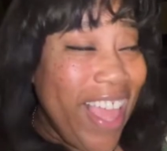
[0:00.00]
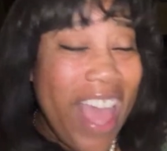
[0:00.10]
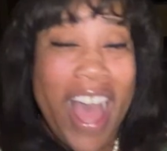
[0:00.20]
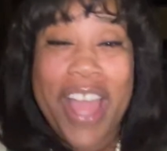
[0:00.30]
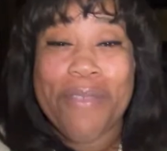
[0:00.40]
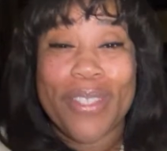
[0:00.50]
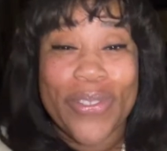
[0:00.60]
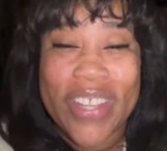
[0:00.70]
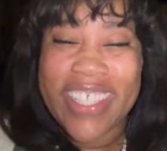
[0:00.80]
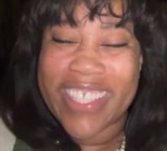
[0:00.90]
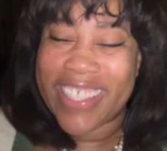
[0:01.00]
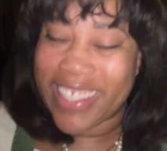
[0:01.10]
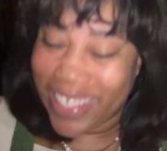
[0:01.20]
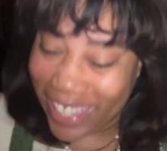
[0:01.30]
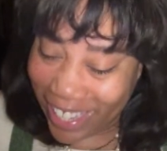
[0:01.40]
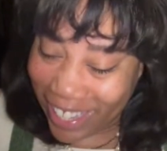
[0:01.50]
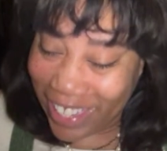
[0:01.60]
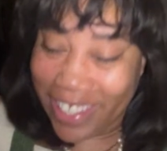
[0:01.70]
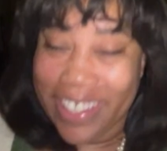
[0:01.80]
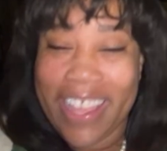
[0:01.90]
I am sweet
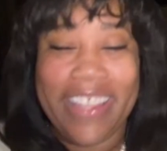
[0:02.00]
16.